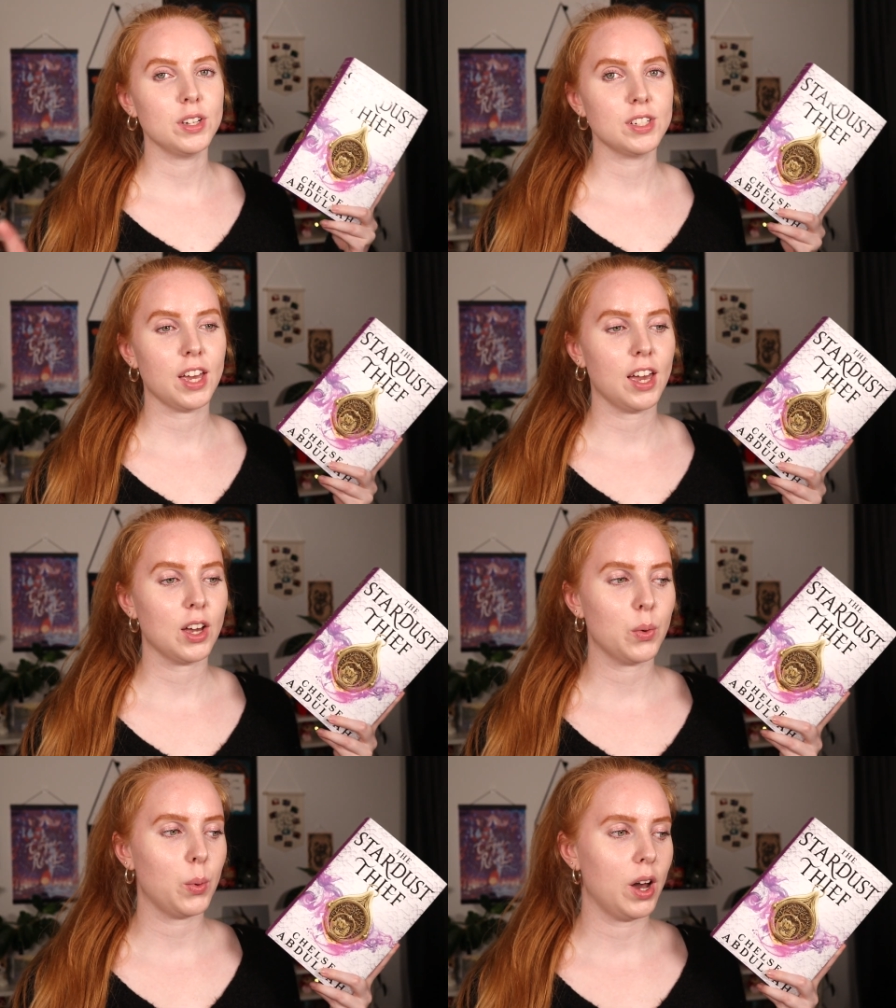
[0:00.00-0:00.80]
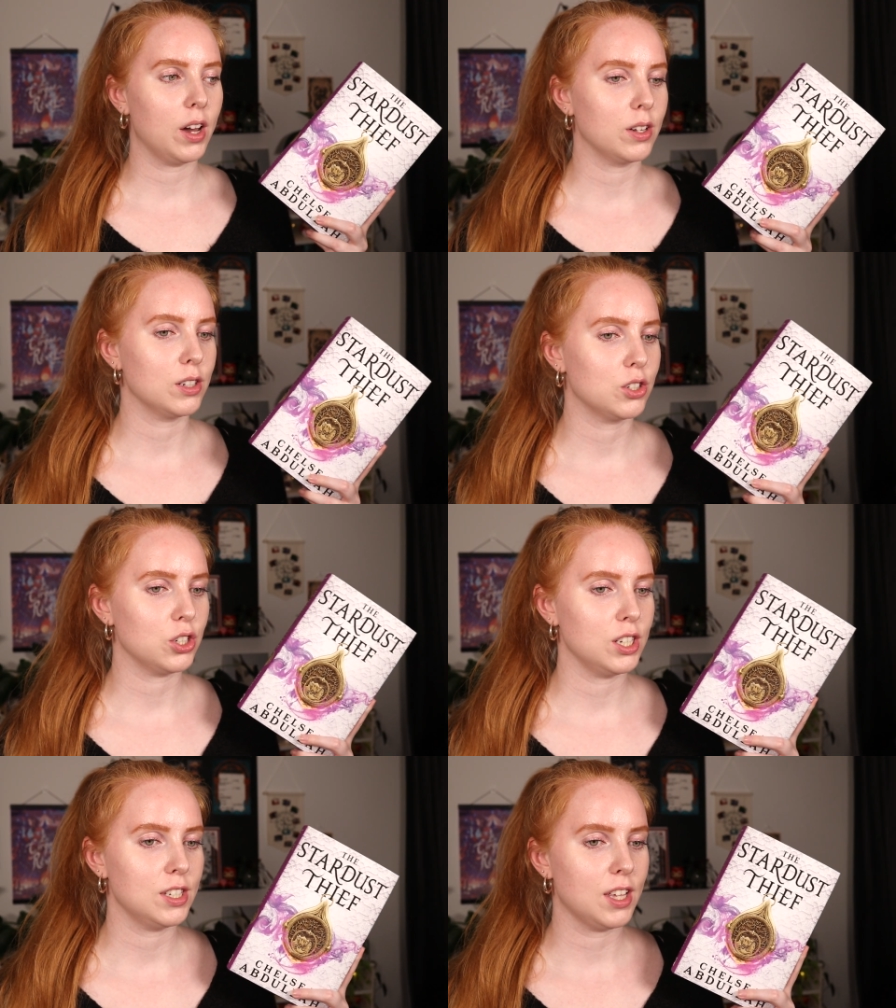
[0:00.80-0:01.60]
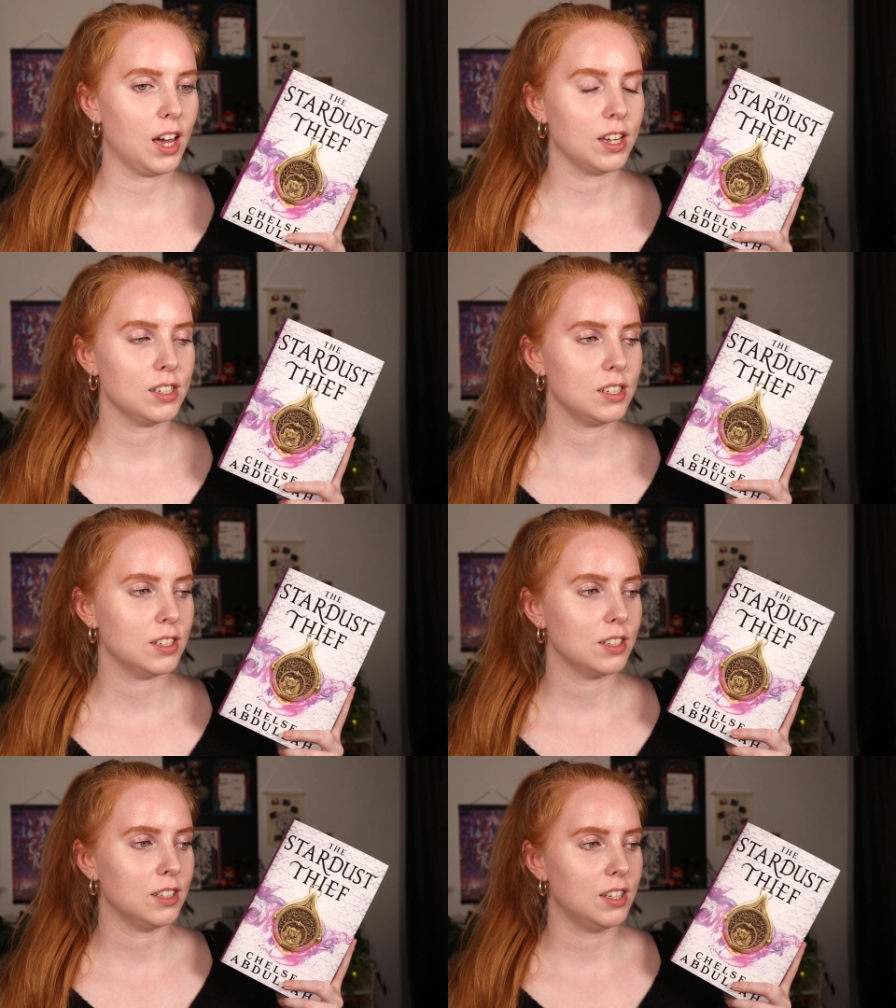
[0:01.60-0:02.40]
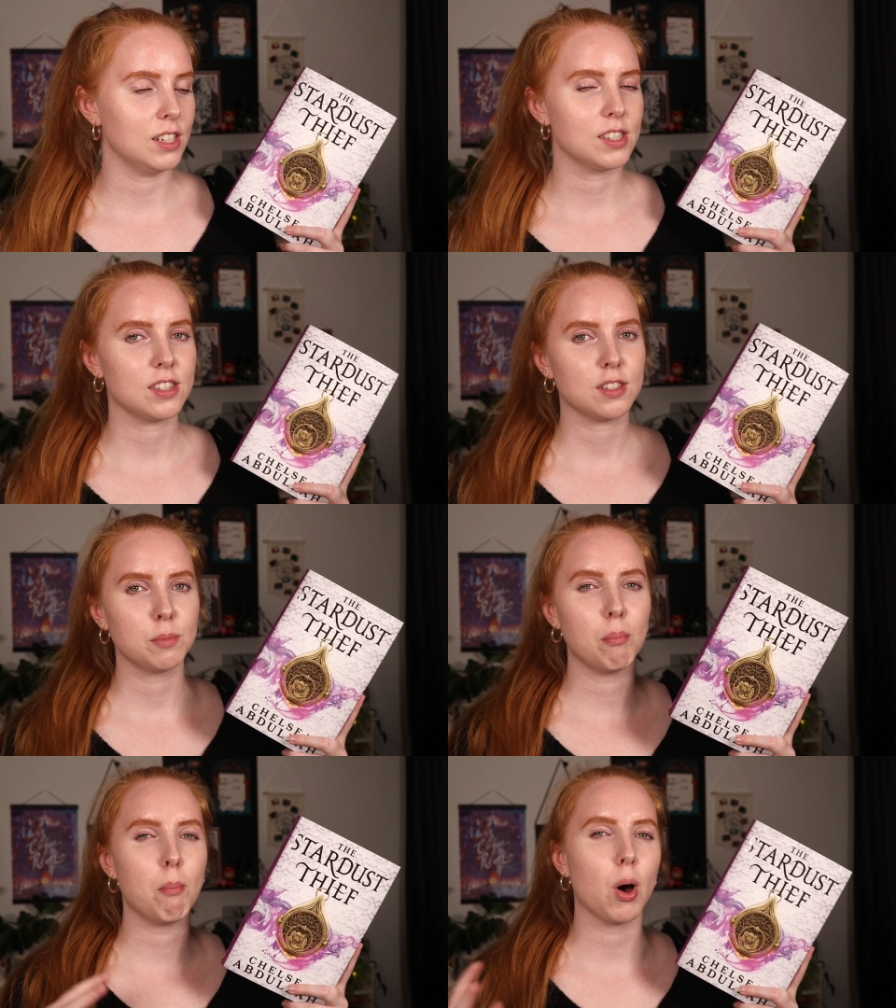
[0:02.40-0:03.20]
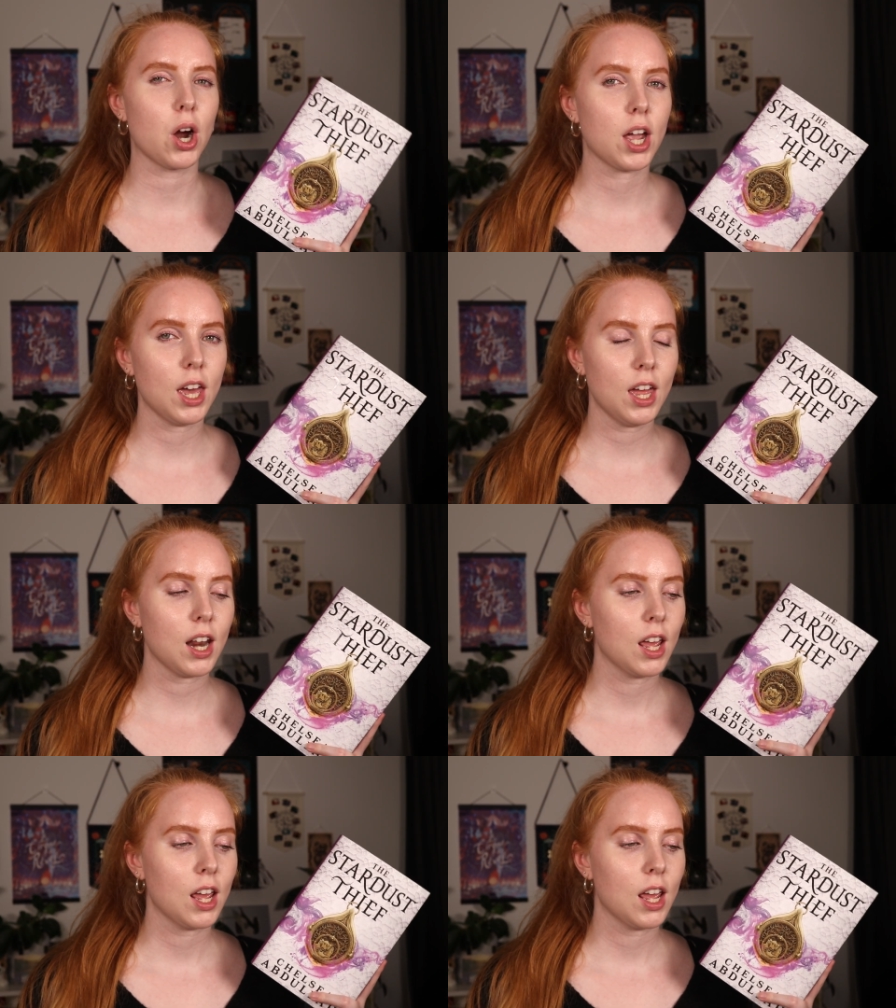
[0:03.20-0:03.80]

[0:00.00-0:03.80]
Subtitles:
day, while she's at this market,